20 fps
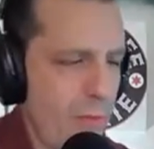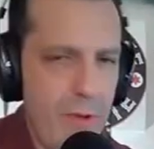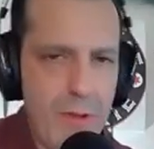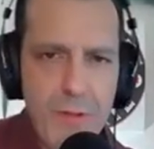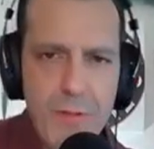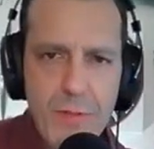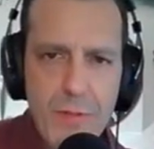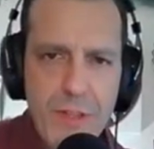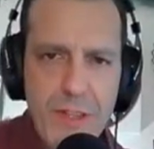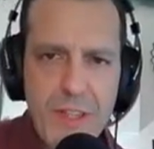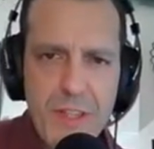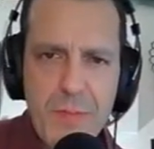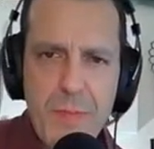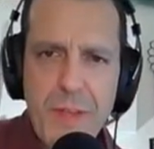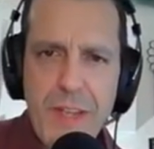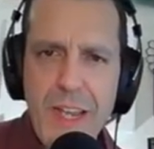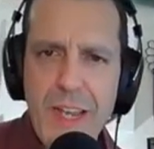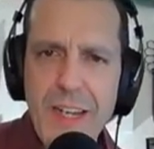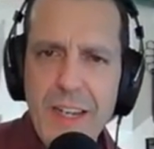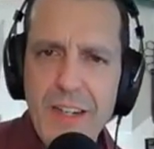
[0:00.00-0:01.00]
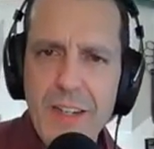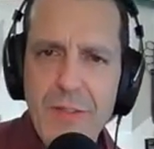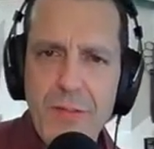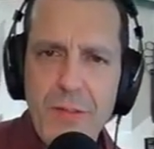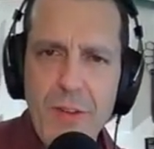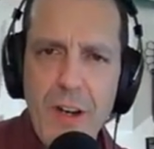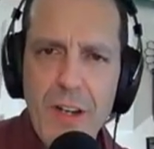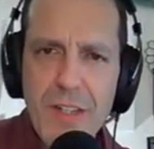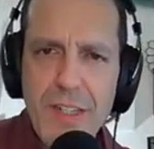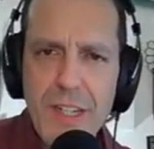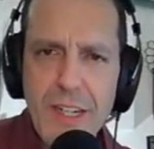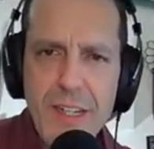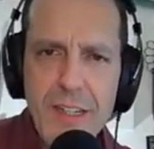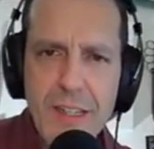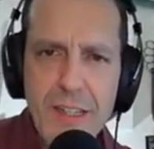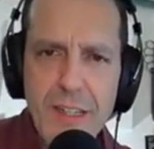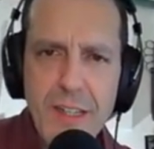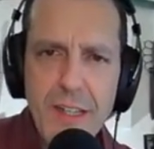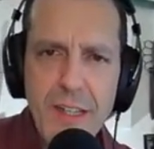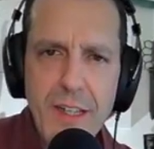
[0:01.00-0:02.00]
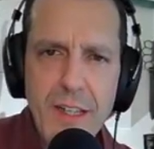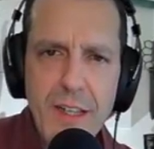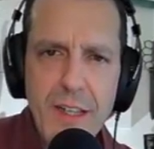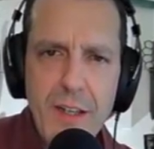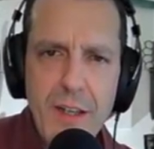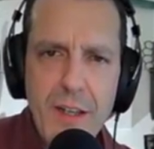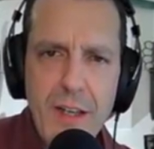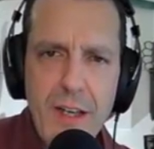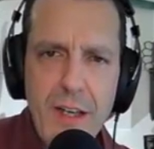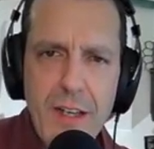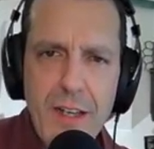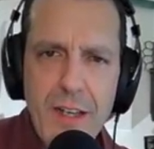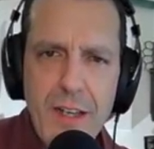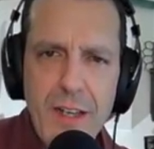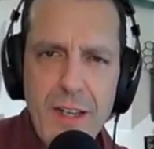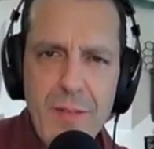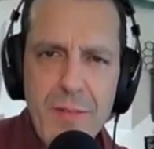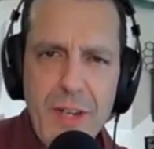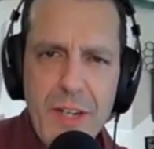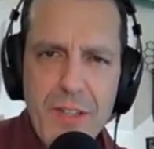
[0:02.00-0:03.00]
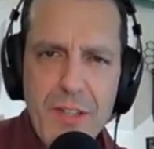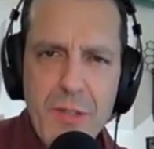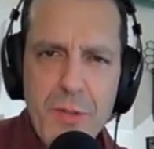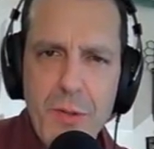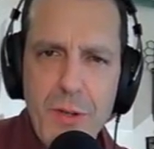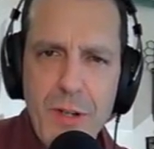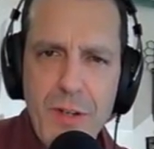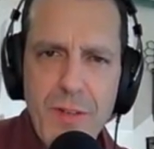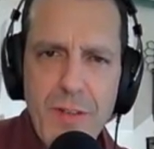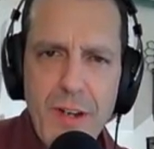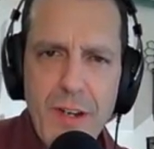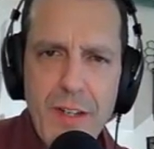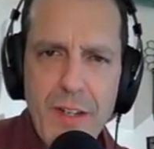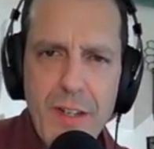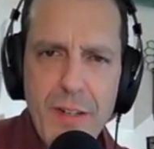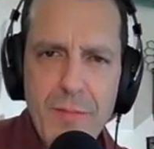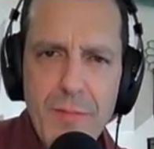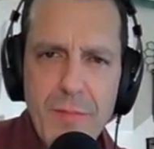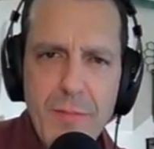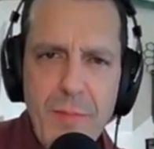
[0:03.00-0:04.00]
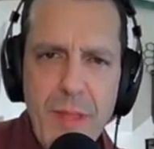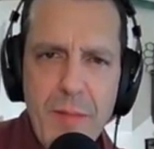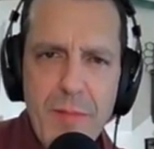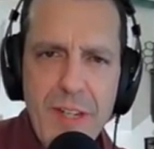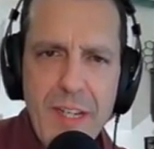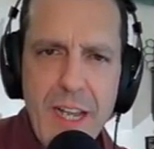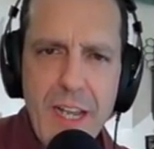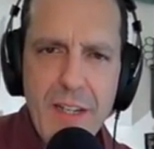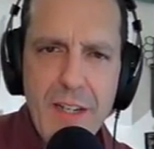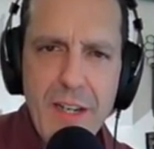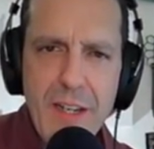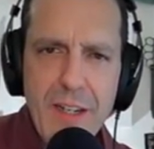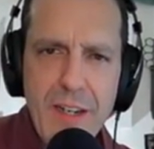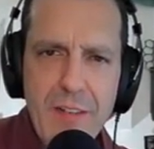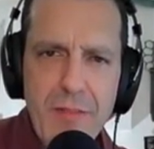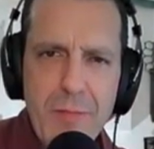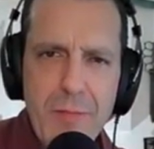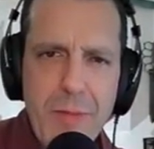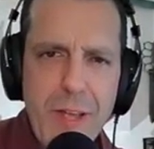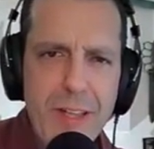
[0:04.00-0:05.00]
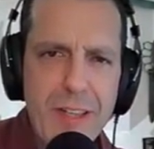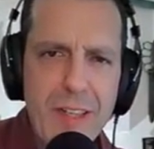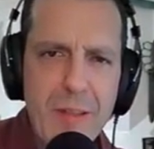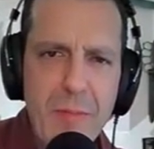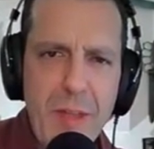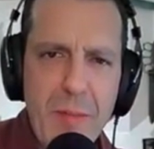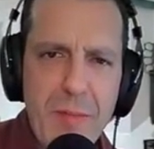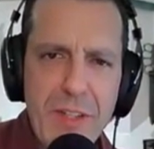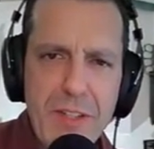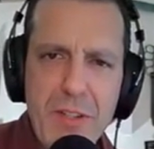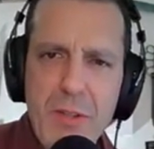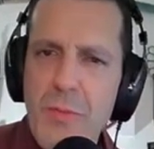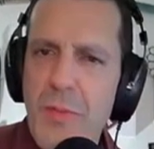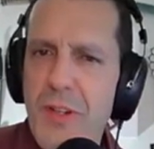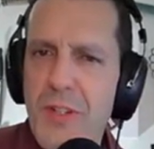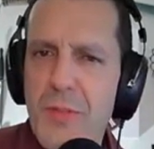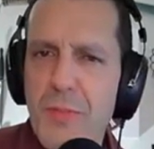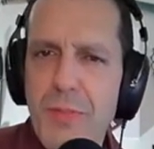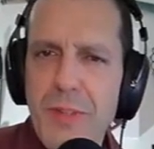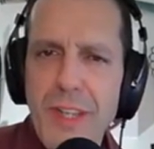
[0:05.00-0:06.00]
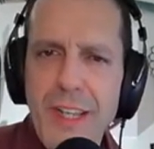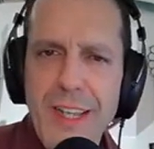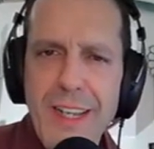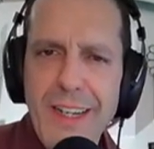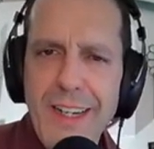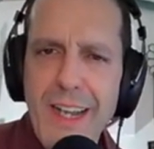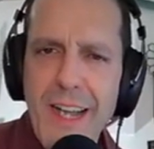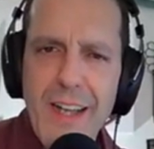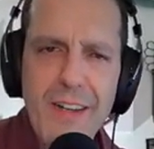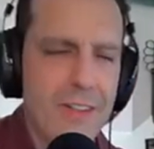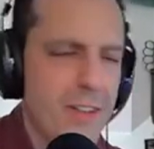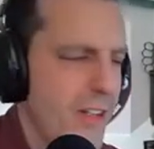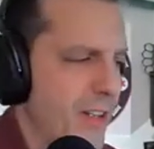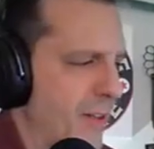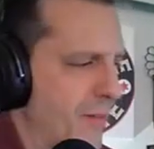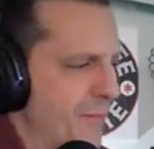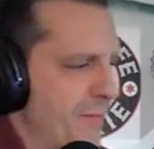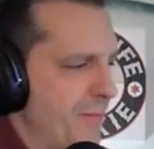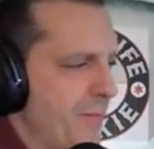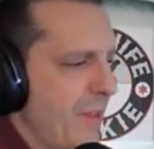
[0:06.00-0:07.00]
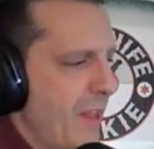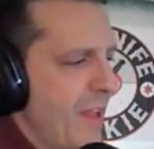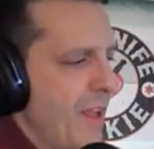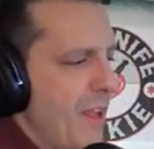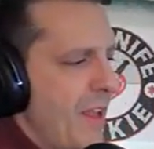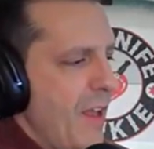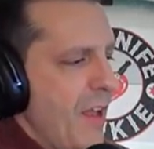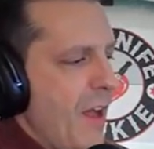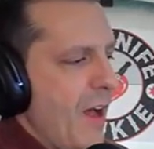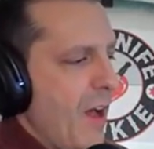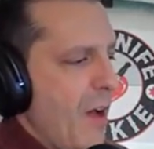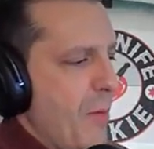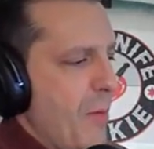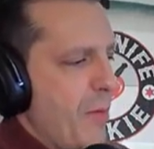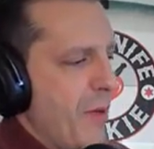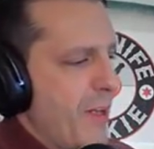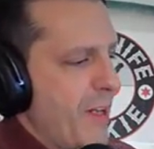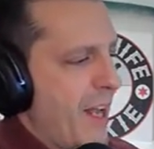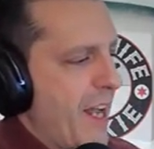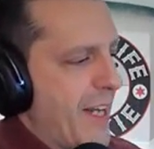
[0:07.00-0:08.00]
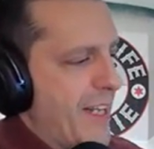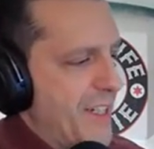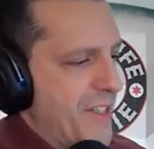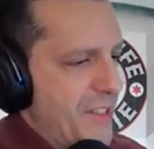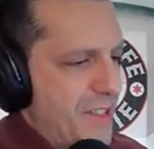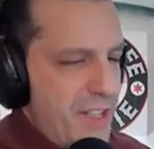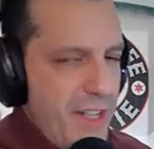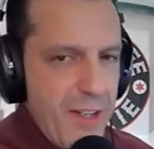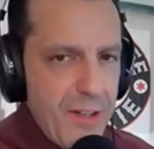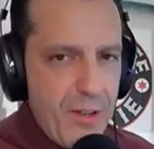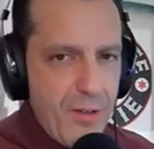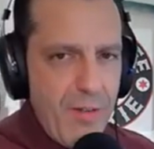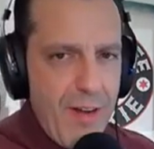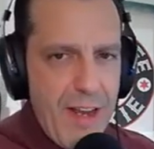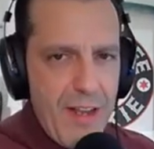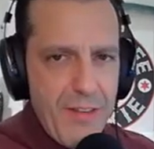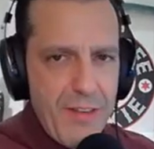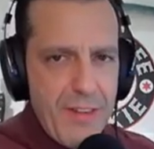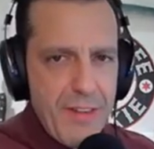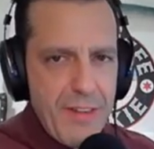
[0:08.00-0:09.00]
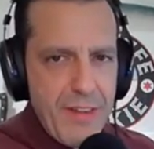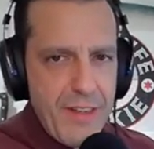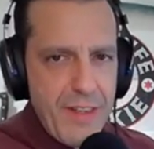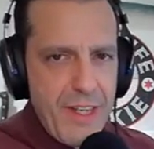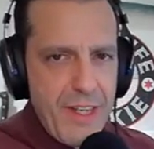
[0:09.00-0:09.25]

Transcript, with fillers: would this be any good for hunting? I'm not sure. Maybe not enough belly, maybe too much blade. I don't know. But I could see it around the